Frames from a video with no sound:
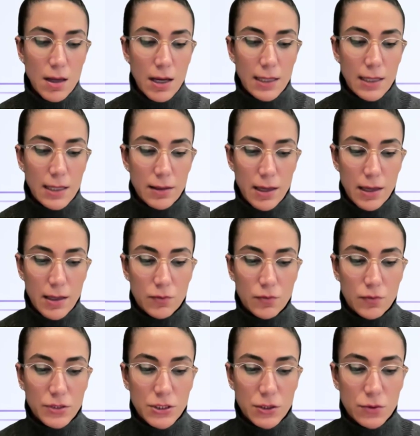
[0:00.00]
and they
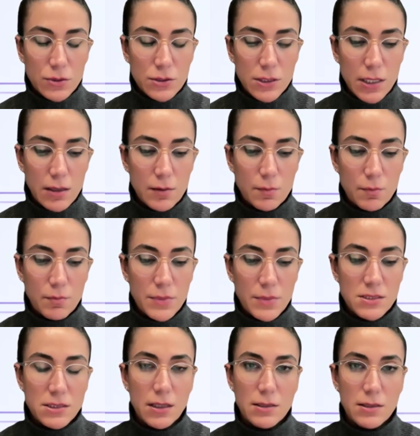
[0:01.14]
reduced their
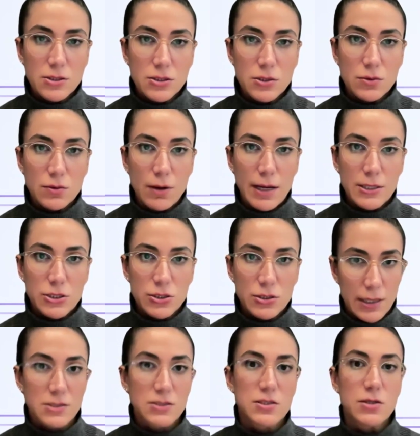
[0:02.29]
missed tickets to actually
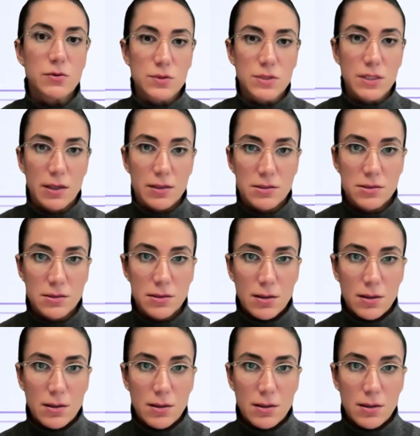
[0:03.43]
like zero tickets.